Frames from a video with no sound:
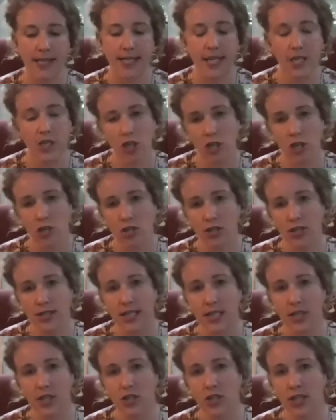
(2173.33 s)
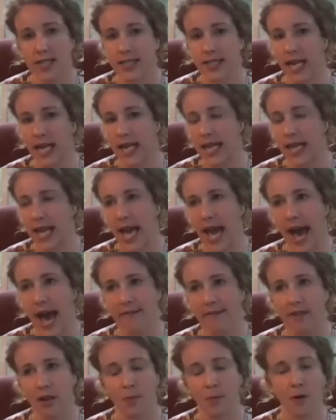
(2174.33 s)
teachers, just like they
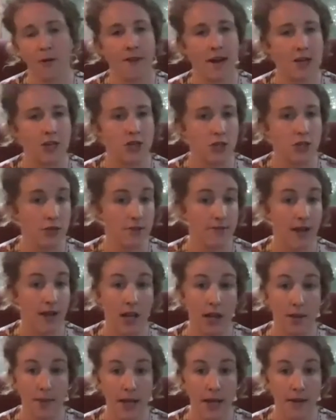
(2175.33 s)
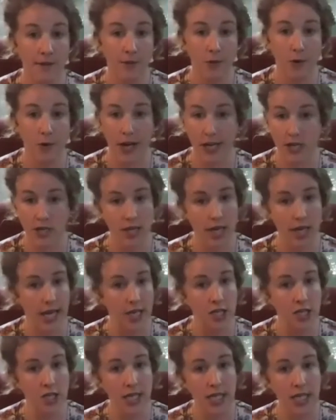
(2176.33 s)
have their professional development for
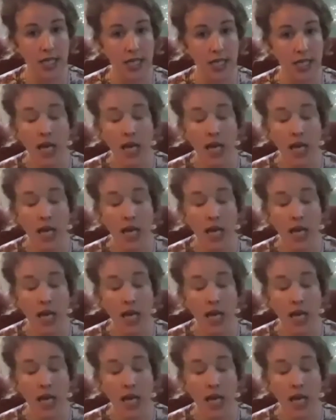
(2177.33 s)
education,